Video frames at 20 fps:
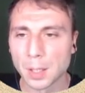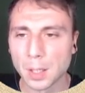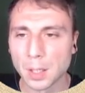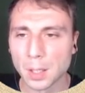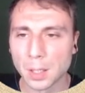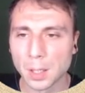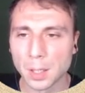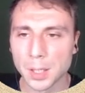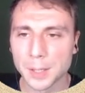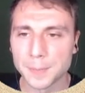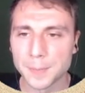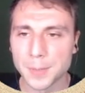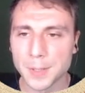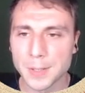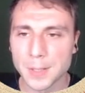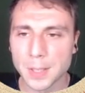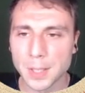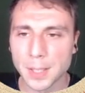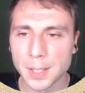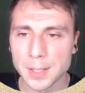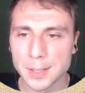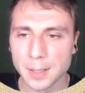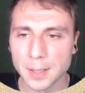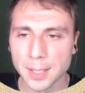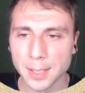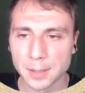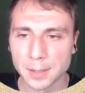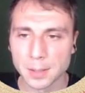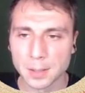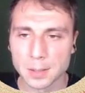Let me say
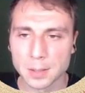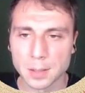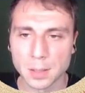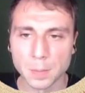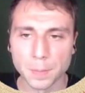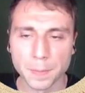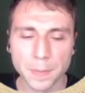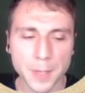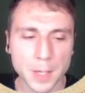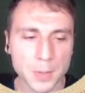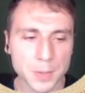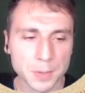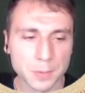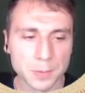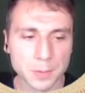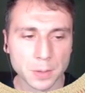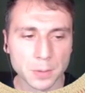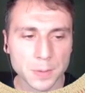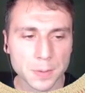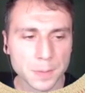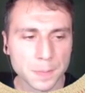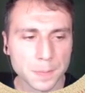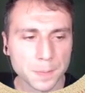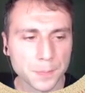select top 1000 rows.